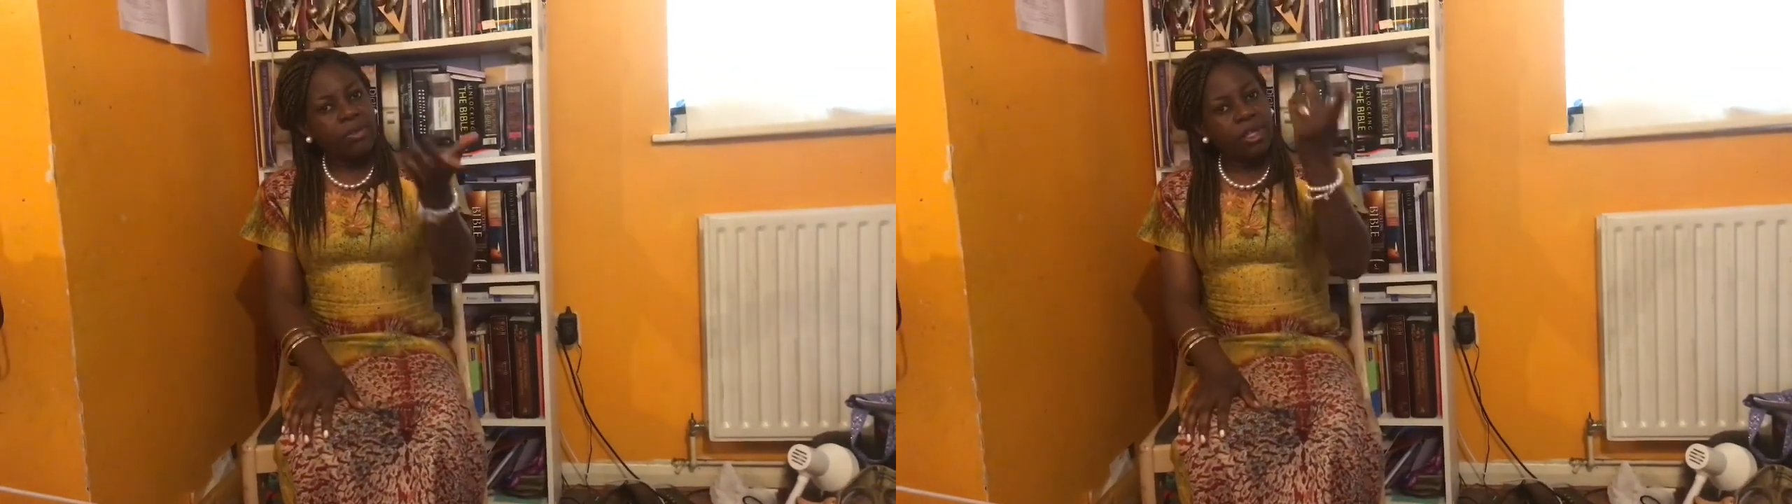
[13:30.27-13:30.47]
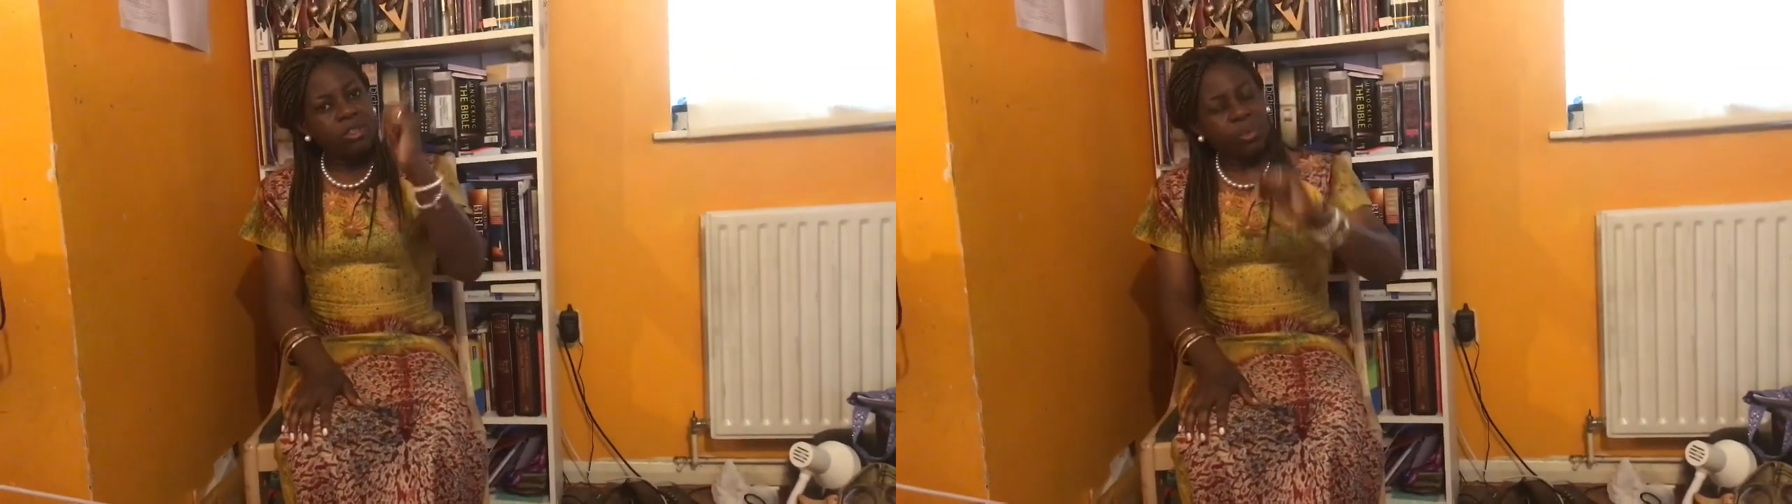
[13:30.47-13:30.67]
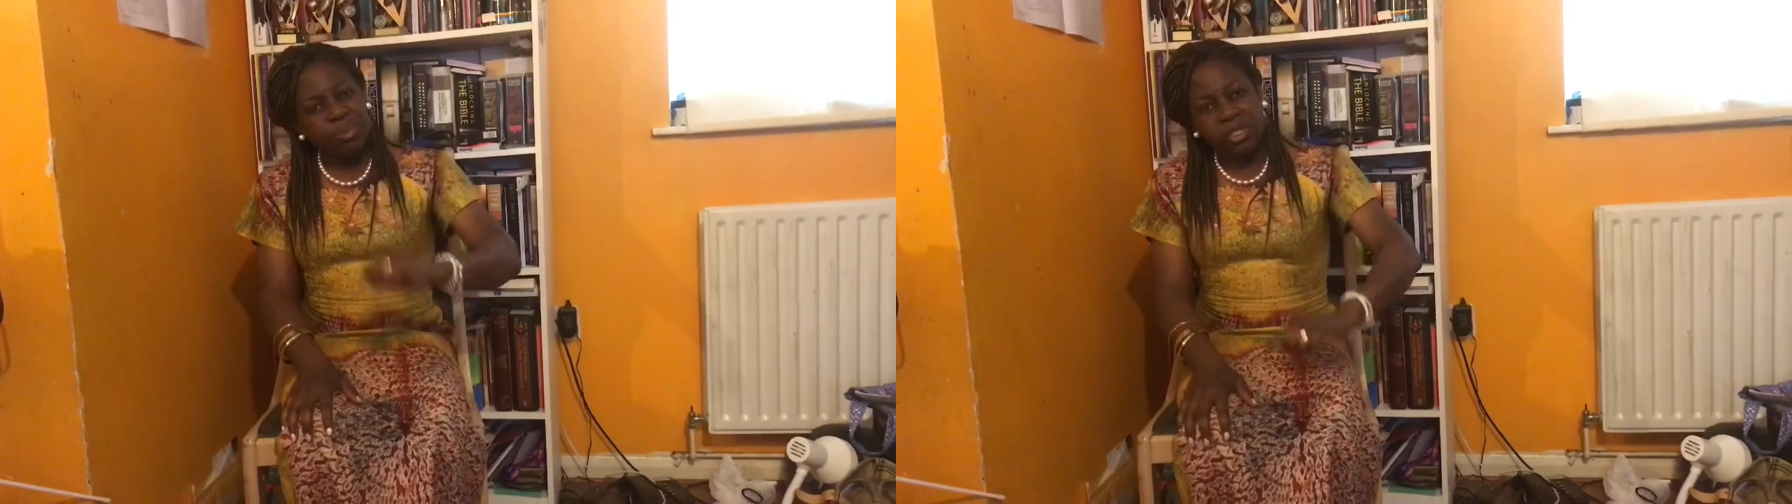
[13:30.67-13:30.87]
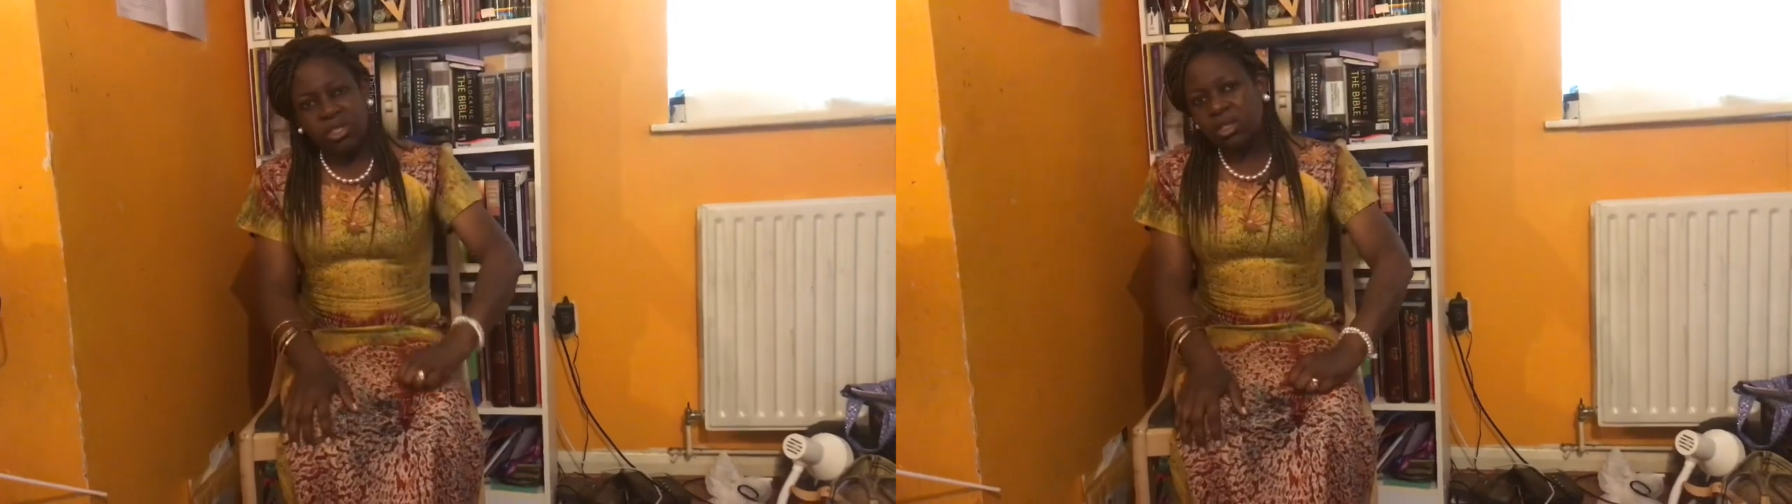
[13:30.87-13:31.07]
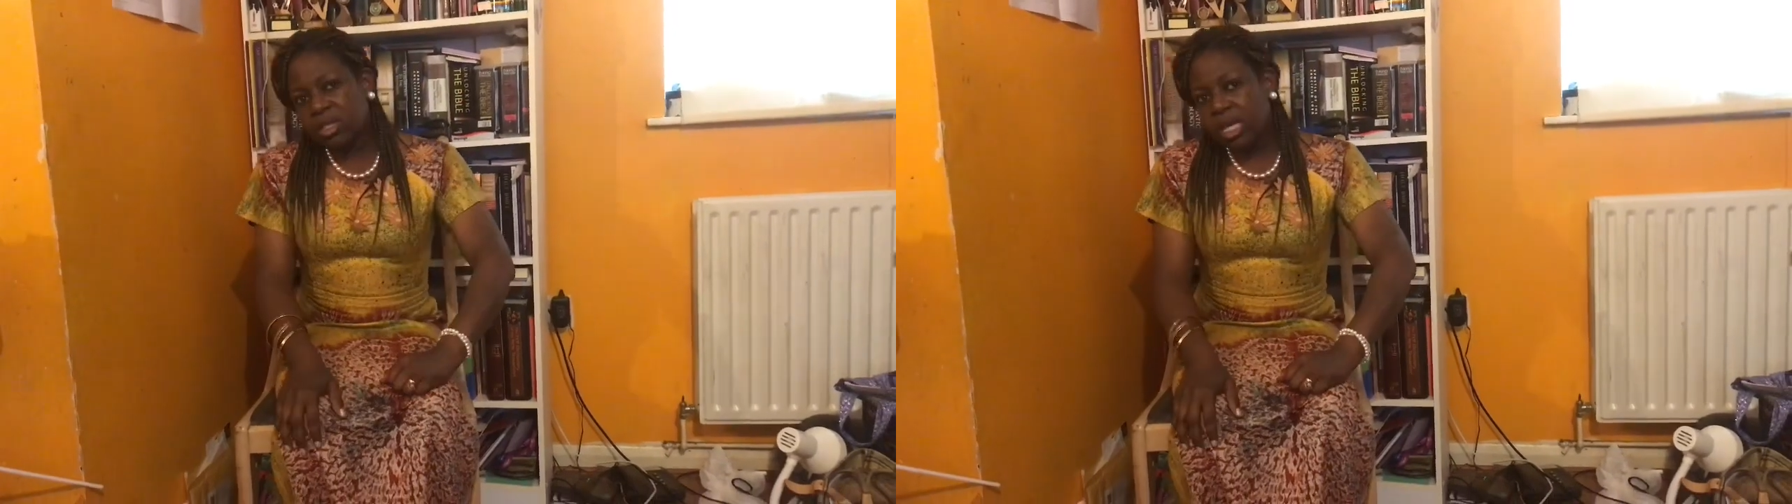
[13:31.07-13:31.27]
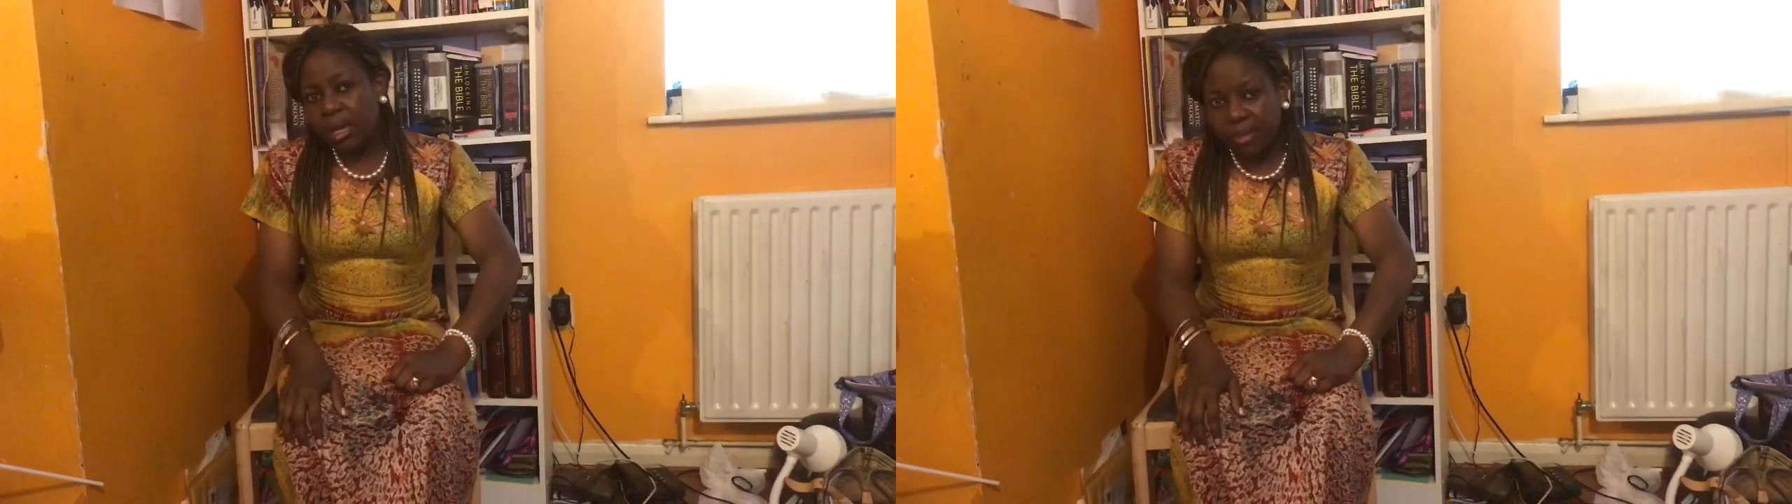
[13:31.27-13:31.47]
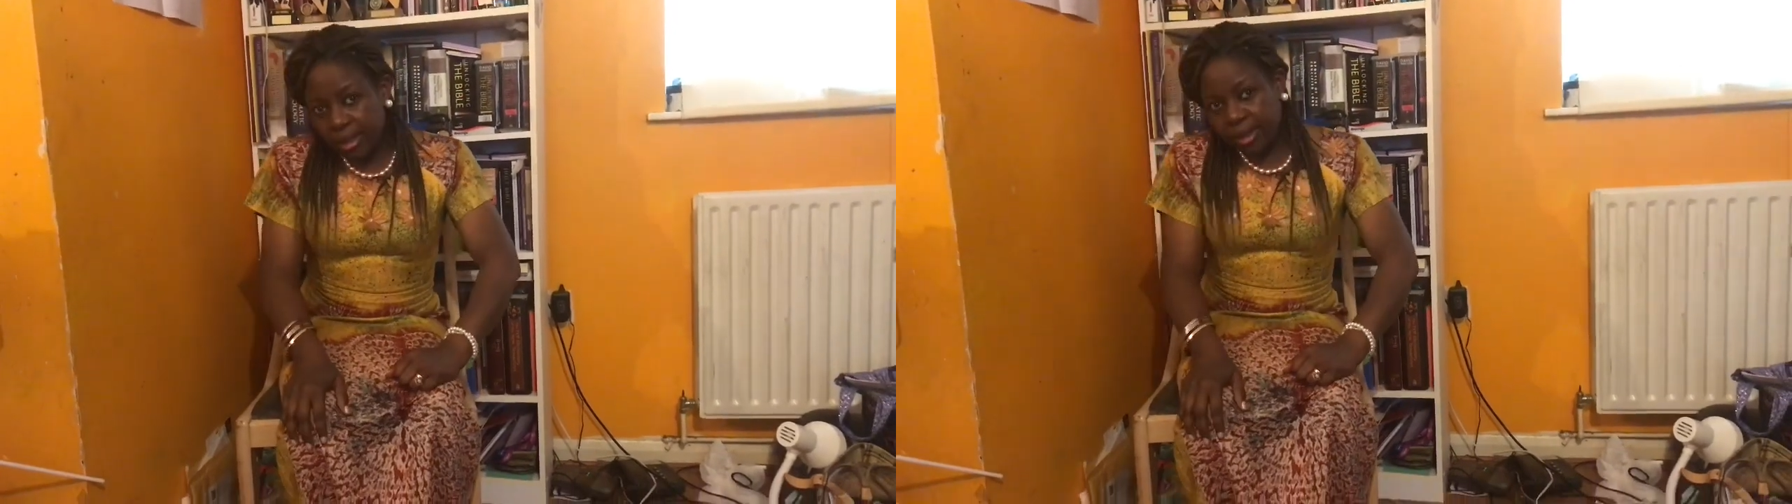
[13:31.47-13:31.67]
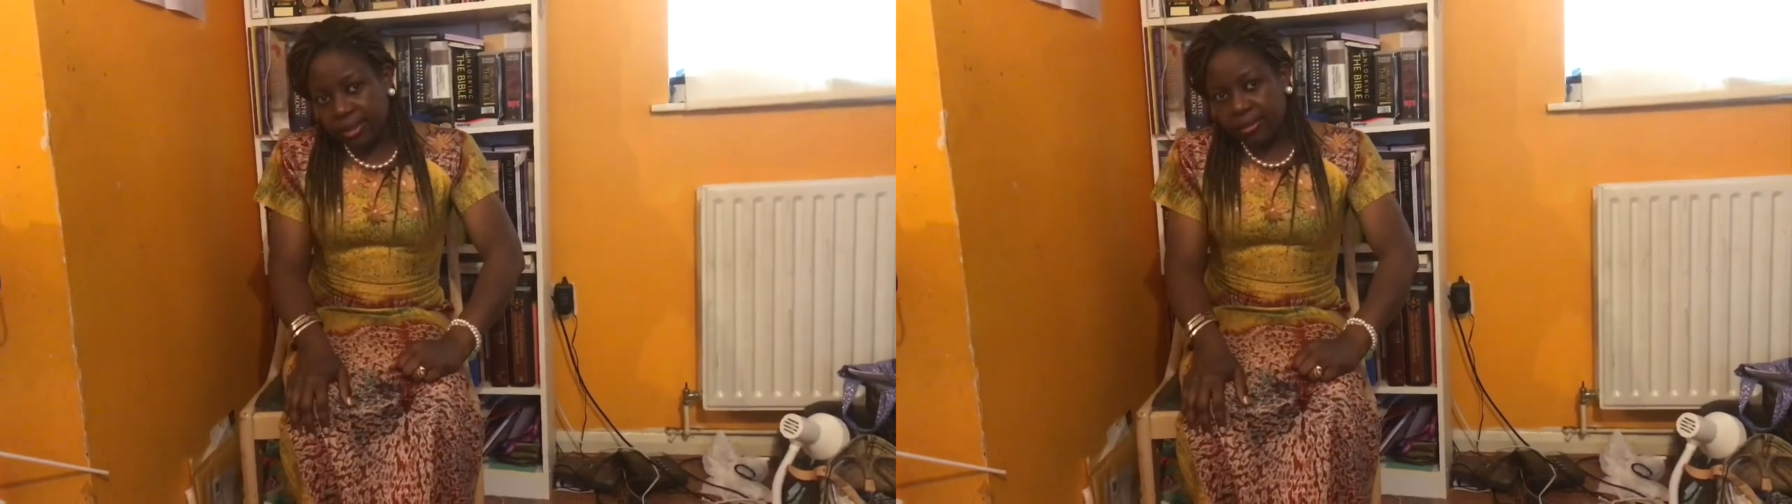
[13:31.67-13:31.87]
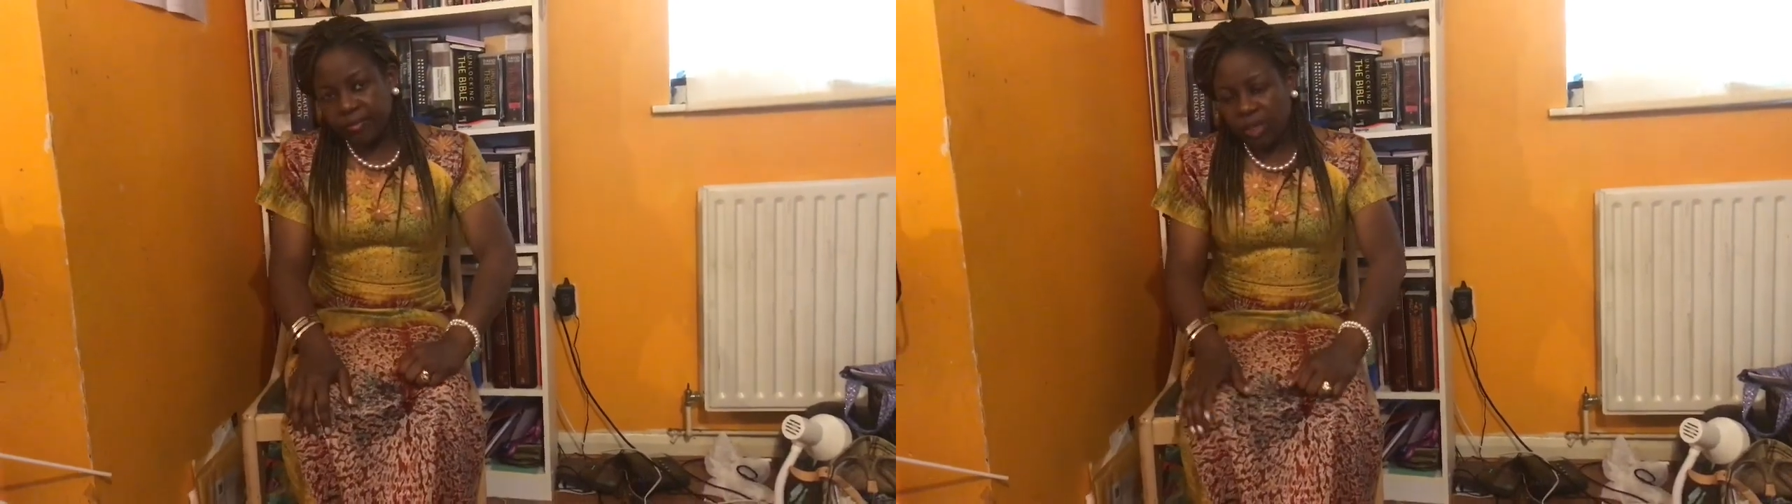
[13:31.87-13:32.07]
These oppositions came again.